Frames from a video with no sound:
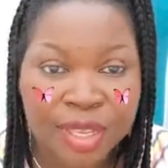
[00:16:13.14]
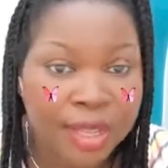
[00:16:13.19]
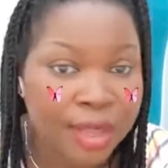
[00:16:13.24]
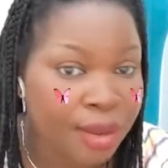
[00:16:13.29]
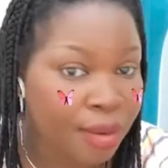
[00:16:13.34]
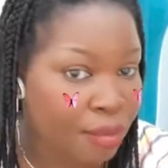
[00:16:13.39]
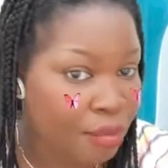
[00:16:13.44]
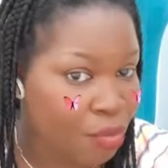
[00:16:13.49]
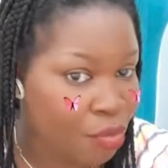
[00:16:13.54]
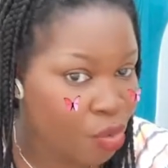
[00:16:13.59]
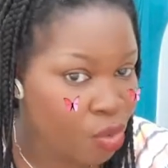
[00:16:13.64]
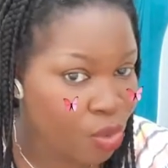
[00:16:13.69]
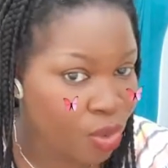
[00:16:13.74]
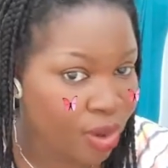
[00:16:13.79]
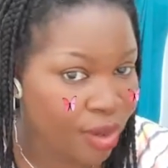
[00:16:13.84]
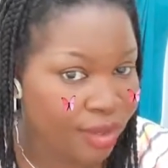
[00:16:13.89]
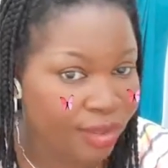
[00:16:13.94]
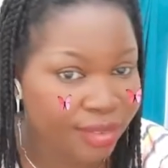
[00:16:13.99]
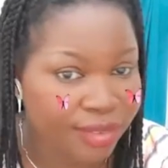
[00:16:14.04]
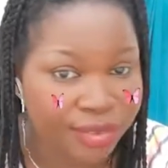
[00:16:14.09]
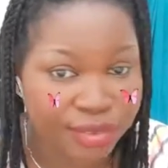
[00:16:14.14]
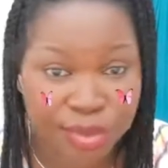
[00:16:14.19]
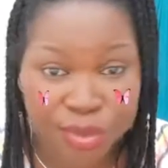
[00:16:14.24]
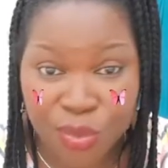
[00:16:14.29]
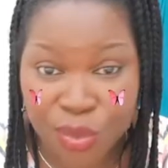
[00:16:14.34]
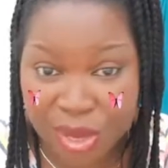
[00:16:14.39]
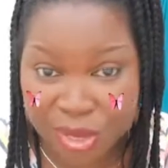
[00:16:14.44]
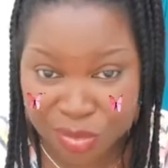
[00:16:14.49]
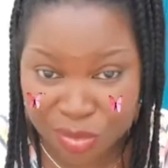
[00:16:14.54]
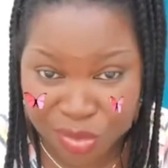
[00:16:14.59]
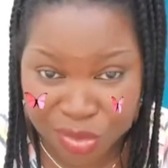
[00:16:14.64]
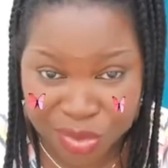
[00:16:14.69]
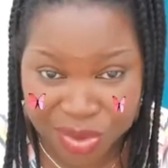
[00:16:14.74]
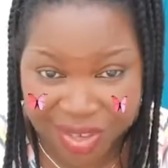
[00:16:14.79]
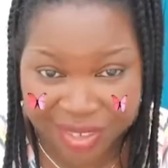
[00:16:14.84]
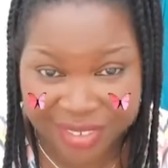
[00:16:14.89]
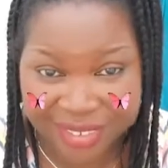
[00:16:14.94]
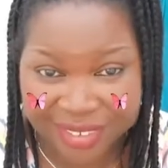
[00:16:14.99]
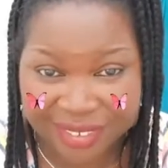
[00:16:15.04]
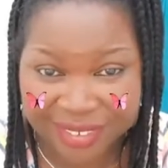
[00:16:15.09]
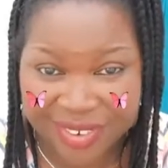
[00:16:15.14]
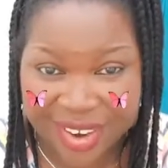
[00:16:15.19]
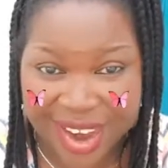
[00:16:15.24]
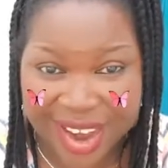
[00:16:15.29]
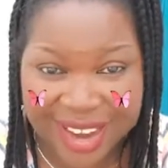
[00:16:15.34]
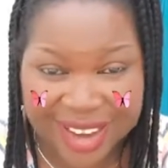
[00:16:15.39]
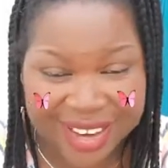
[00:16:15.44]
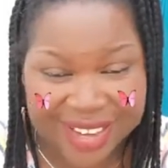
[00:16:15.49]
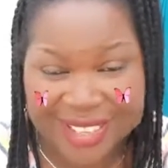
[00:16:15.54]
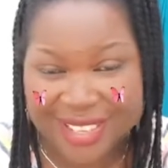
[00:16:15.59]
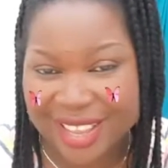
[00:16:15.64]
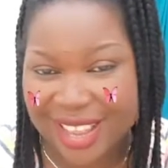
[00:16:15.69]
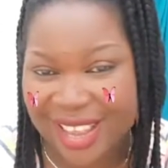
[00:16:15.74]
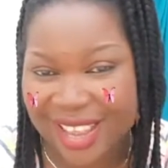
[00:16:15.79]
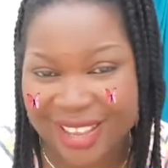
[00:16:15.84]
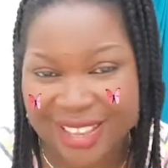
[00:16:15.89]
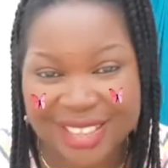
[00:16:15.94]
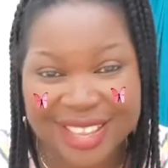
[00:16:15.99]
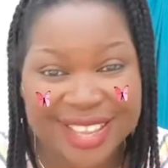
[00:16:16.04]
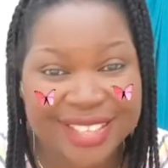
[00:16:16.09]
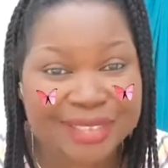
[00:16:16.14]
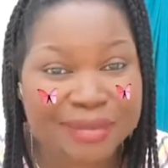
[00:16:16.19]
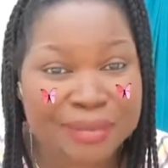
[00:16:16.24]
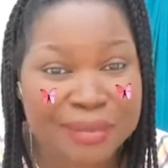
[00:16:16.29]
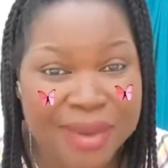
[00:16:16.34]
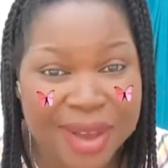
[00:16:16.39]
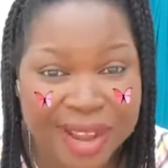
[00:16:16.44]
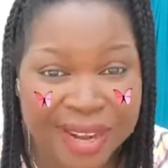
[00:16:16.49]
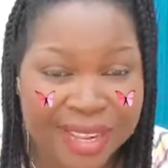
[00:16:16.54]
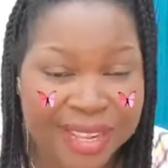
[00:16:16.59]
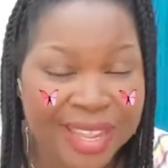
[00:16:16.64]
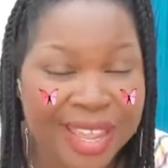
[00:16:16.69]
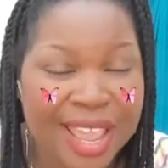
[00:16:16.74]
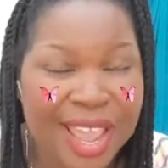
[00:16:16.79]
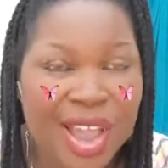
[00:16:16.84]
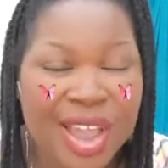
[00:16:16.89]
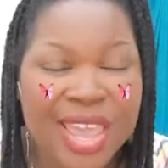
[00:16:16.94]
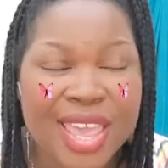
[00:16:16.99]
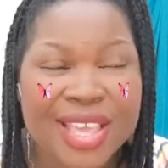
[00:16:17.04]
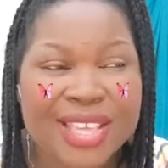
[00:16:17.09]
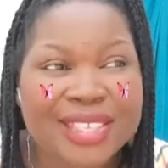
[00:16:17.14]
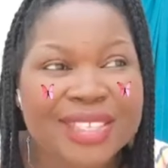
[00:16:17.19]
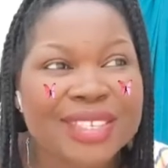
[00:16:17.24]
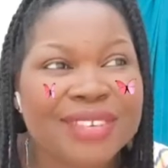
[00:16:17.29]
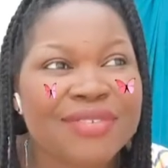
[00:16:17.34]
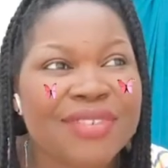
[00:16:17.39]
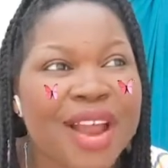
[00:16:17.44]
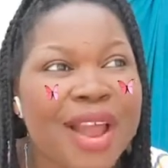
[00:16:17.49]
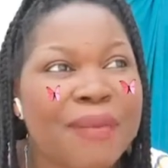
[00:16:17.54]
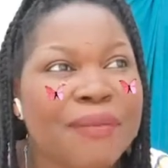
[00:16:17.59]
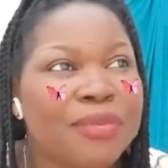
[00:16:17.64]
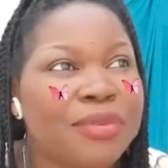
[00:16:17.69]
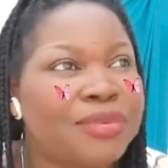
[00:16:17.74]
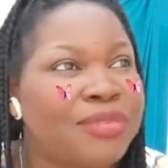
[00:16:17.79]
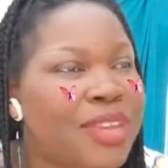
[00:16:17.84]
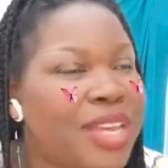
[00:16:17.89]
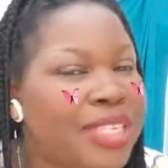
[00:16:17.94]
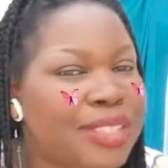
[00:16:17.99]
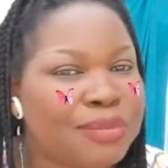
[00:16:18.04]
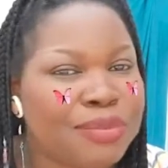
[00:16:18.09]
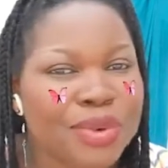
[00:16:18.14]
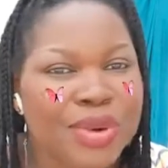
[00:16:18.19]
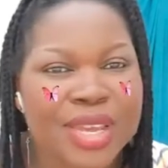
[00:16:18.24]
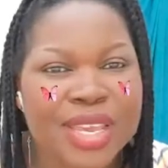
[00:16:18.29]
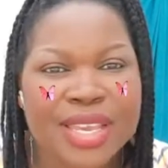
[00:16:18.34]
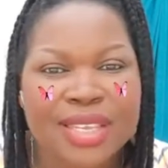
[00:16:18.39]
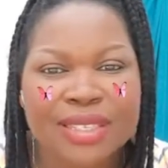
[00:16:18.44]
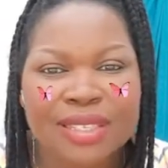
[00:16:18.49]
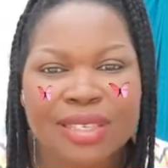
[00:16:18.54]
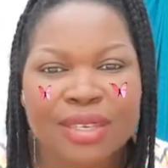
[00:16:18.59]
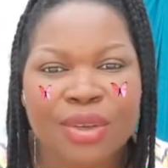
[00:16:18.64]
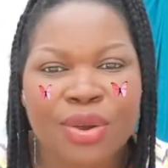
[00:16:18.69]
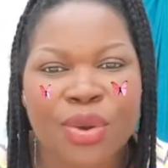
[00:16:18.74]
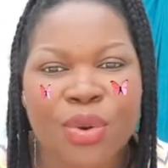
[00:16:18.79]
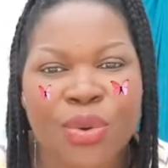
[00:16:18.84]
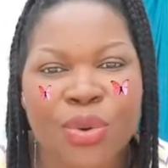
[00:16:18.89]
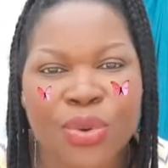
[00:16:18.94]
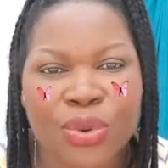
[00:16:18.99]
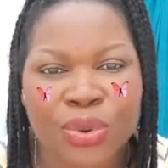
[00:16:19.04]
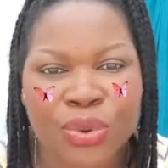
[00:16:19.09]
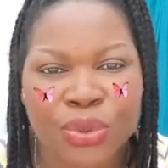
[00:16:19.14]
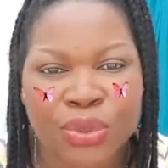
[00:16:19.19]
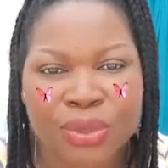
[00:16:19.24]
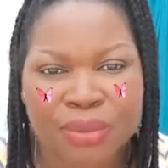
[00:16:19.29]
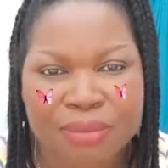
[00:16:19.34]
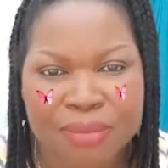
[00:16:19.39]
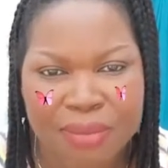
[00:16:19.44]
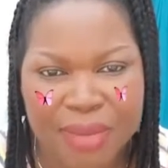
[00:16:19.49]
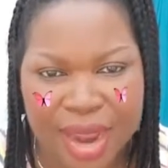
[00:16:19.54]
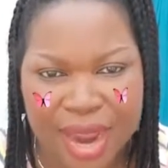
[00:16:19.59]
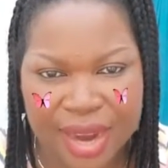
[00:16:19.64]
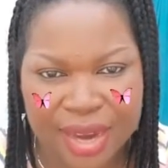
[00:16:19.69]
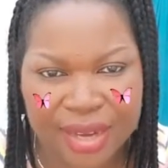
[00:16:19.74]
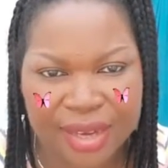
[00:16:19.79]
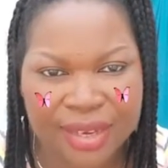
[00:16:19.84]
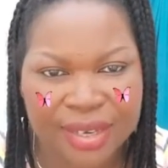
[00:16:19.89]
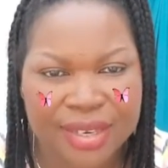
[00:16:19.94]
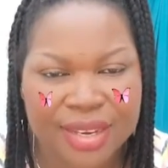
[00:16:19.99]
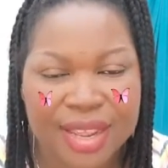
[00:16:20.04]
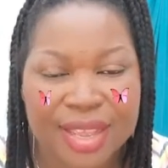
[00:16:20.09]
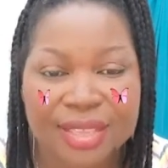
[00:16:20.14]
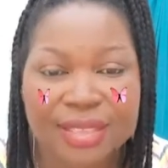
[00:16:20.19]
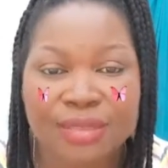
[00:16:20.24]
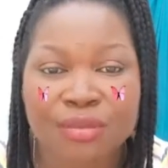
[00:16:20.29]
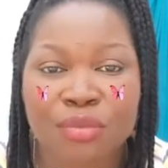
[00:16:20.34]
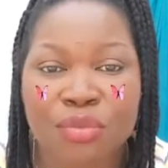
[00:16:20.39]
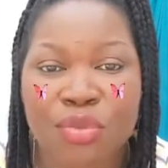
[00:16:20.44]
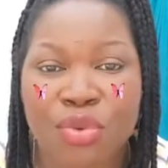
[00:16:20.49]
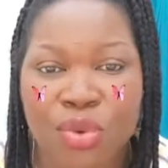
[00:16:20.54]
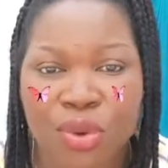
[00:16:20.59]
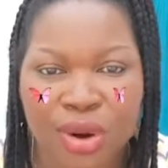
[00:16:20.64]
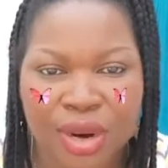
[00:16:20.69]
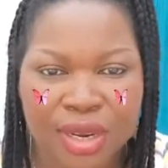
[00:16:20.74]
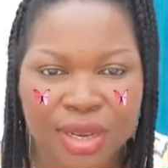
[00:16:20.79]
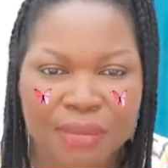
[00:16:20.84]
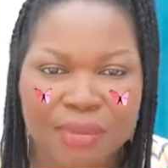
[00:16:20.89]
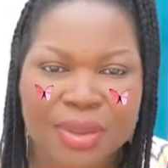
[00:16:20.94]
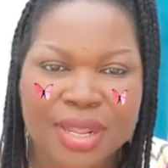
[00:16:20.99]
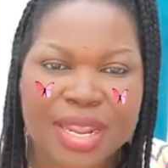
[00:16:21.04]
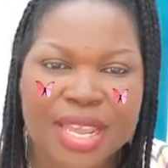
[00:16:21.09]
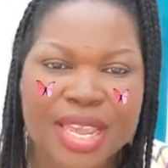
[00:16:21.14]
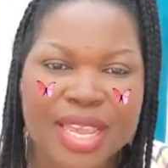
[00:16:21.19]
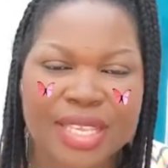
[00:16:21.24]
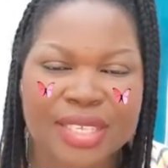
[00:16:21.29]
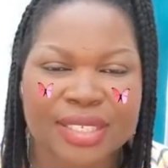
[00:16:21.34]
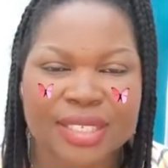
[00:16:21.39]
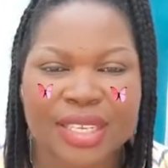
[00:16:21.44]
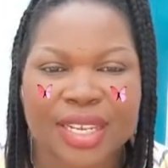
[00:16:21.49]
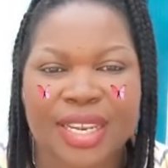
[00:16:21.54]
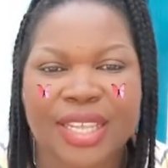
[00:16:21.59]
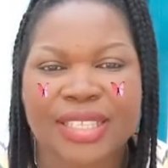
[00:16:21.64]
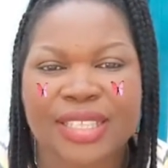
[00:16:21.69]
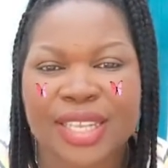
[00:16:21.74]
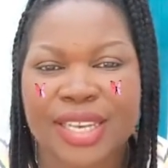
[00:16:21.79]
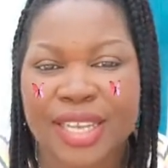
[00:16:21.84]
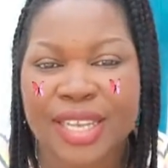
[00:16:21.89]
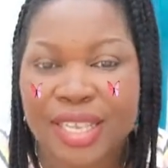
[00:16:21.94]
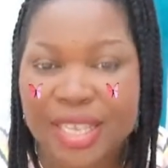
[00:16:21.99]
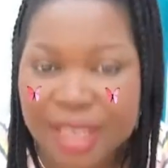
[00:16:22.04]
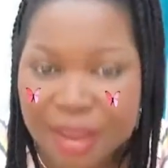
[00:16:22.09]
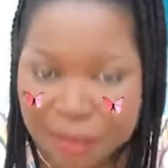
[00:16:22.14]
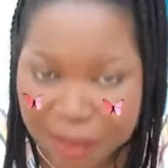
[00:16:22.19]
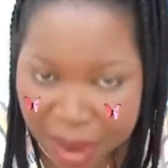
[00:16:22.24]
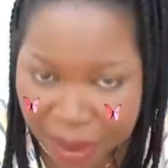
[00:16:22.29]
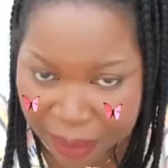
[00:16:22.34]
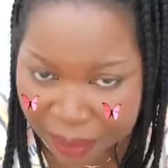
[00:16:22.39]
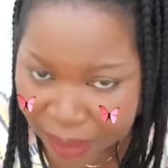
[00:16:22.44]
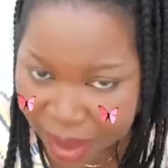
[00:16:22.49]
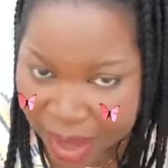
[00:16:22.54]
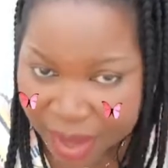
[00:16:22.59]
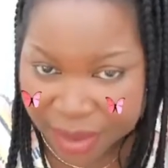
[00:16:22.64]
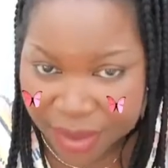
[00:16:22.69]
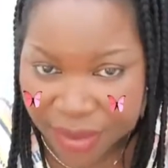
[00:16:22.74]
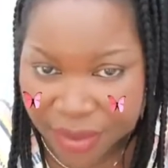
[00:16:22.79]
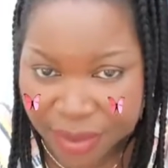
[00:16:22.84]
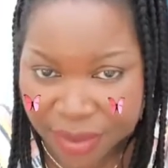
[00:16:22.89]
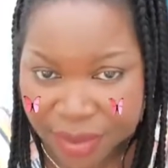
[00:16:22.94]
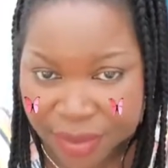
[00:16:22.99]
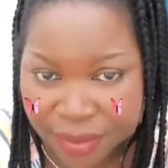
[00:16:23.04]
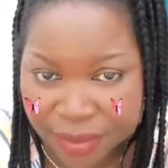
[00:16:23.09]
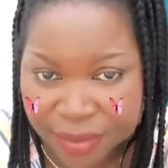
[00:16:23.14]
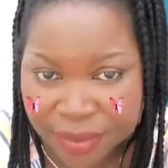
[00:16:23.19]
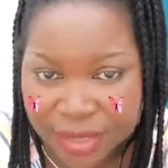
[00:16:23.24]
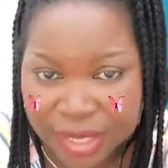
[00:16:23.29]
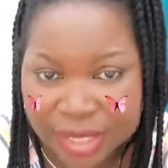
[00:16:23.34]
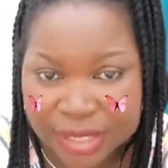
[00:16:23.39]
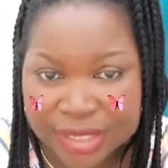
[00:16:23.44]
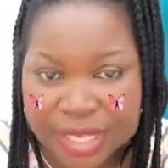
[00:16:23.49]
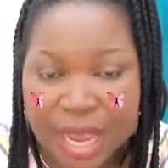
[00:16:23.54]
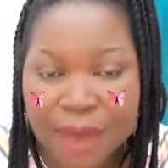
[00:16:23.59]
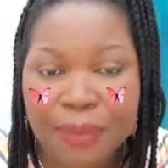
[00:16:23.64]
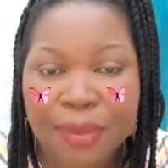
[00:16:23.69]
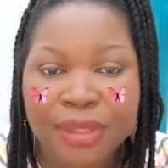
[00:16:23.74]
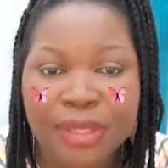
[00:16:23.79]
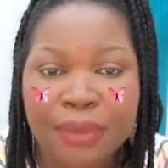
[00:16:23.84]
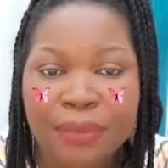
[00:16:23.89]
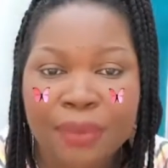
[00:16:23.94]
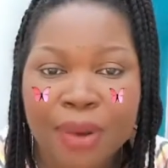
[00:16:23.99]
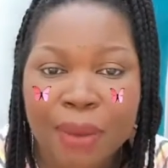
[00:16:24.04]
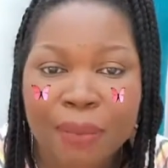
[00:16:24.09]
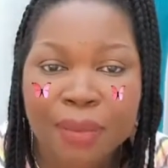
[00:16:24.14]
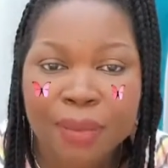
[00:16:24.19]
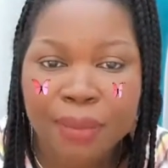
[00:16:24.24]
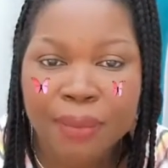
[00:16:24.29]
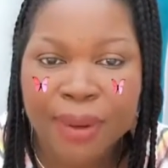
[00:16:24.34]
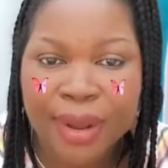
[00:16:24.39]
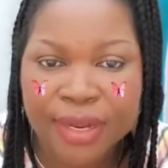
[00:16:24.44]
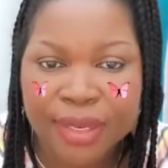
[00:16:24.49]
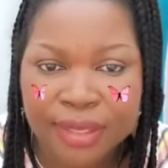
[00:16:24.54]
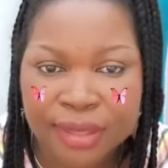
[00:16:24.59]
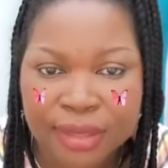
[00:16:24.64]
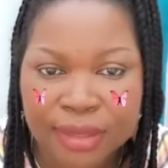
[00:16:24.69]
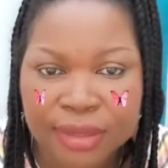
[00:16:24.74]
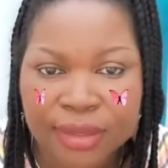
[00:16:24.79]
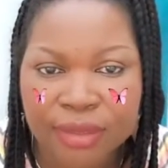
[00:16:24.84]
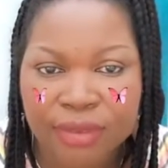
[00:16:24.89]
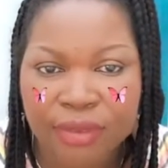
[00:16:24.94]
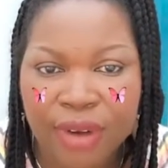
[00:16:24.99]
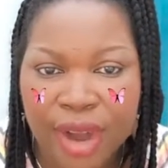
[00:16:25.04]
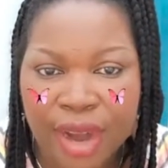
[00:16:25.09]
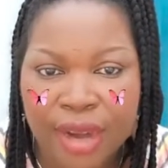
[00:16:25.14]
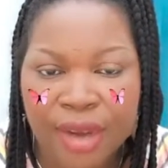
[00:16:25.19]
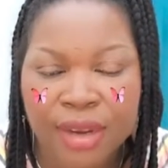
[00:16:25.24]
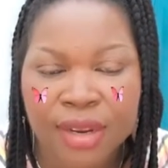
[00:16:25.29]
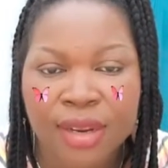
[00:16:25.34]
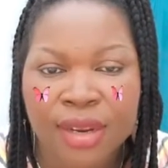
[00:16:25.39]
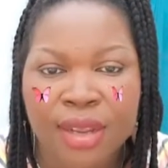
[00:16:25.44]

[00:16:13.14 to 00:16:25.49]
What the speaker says: More if you want more, right? Because hey, there's money. Instagram, Facebook is a gold mine. There's more. Please click the link in my bio, tap on the purple button, right?